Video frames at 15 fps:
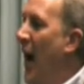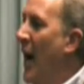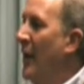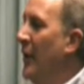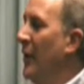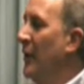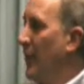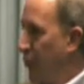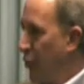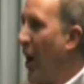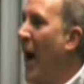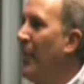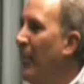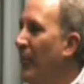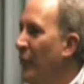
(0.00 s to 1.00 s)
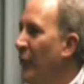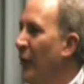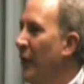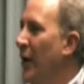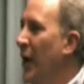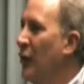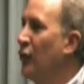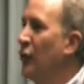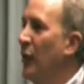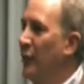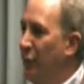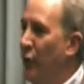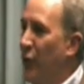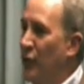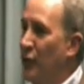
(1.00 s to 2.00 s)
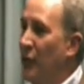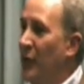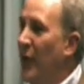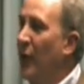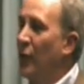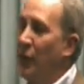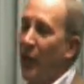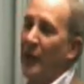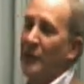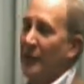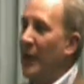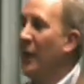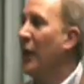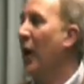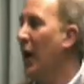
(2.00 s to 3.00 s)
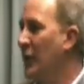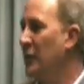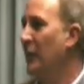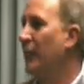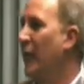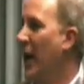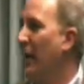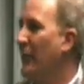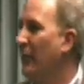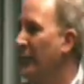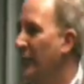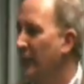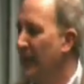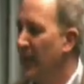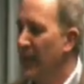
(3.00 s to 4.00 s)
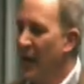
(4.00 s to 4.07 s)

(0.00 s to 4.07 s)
on the problems in the country. Unfortunately, they don't realize that they cause the problems.